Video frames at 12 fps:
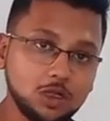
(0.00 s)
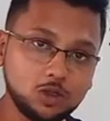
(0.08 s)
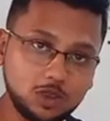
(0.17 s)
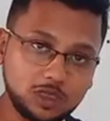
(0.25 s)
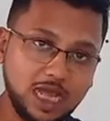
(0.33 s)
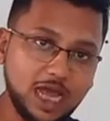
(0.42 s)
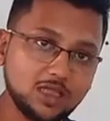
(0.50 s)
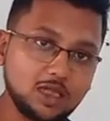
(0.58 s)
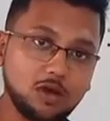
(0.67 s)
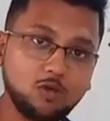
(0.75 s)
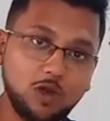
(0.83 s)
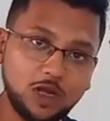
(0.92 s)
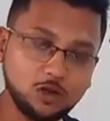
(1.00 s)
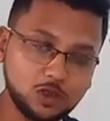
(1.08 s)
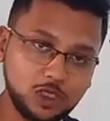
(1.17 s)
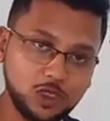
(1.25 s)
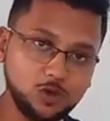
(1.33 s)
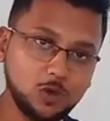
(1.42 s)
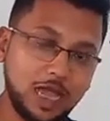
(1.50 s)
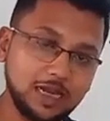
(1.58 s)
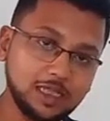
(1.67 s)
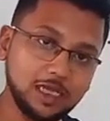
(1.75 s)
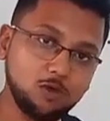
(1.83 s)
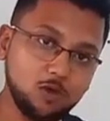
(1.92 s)
Those guys are well known to you,
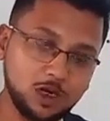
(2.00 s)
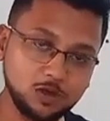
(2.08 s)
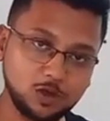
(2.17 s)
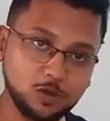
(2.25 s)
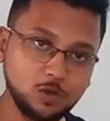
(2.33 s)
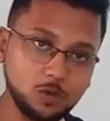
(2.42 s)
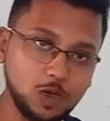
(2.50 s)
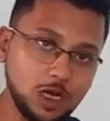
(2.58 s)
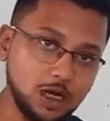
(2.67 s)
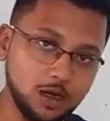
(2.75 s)
and they are willing to,